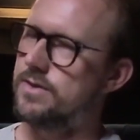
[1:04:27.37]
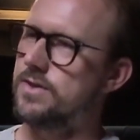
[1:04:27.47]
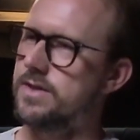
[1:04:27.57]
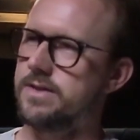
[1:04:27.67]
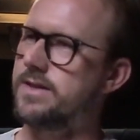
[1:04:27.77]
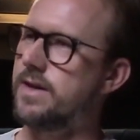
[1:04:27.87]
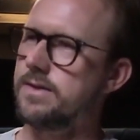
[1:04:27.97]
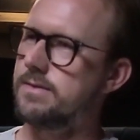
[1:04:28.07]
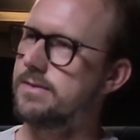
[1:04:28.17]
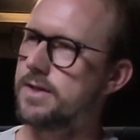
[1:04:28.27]
just
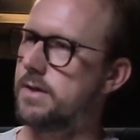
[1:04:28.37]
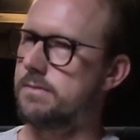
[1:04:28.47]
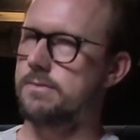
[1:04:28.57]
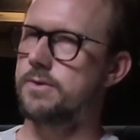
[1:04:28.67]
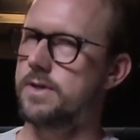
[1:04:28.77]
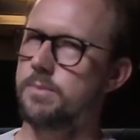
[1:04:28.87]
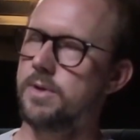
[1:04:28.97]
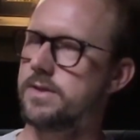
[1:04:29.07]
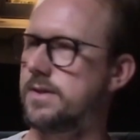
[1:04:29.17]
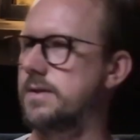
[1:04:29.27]
done, creative
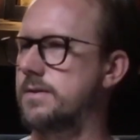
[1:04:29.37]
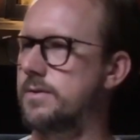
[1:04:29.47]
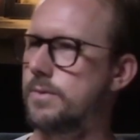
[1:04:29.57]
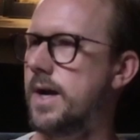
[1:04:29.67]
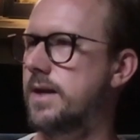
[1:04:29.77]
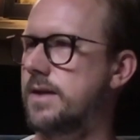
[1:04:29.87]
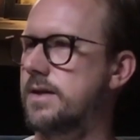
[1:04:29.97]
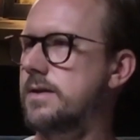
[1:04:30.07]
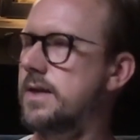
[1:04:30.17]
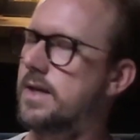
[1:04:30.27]
process or writing,